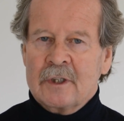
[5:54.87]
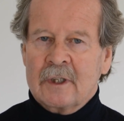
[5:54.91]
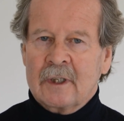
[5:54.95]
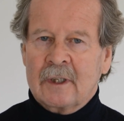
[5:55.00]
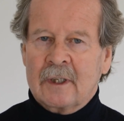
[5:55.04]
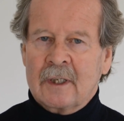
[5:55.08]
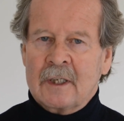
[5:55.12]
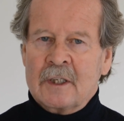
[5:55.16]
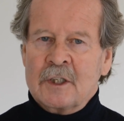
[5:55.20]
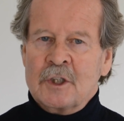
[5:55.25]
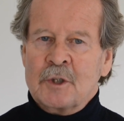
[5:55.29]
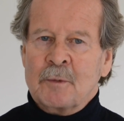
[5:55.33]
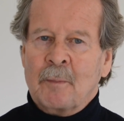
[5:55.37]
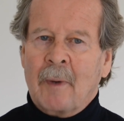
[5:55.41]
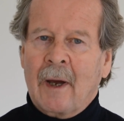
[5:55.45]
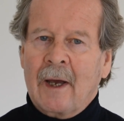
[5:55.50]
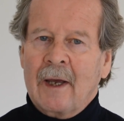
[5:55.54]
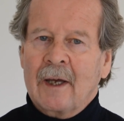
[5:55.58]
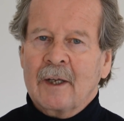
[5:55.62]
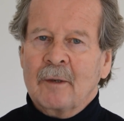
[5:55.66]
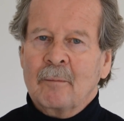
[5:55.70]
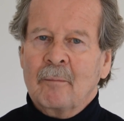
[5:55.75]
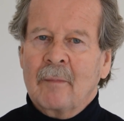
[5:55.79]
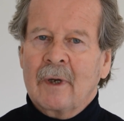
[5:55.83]
It
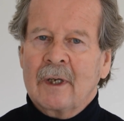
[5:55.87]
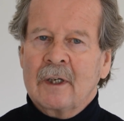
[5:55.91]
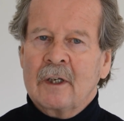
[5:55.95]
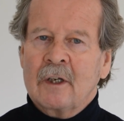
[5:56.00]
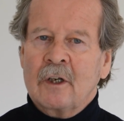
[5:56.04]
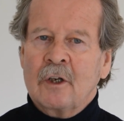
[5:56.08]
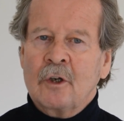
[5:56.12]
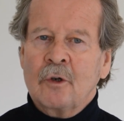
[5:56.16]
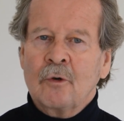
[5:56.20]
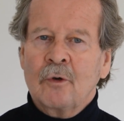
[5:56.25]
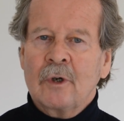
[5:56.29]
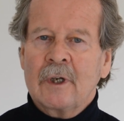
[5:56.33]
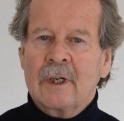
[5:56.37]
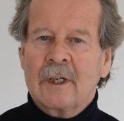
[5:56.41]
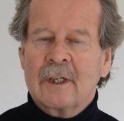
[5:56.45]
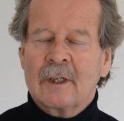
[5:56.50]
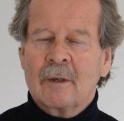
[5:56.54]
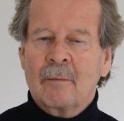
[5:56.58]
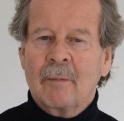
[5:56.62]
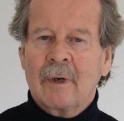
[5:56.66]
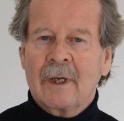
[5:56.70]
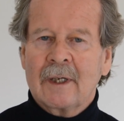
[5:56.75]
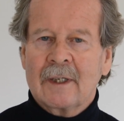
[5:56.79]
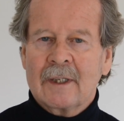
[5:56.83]
inspired many newly
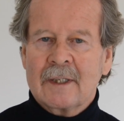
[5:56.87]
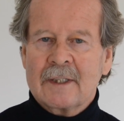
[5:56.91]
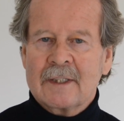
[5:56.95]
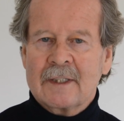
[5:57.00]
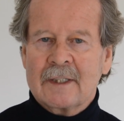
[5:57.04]
independent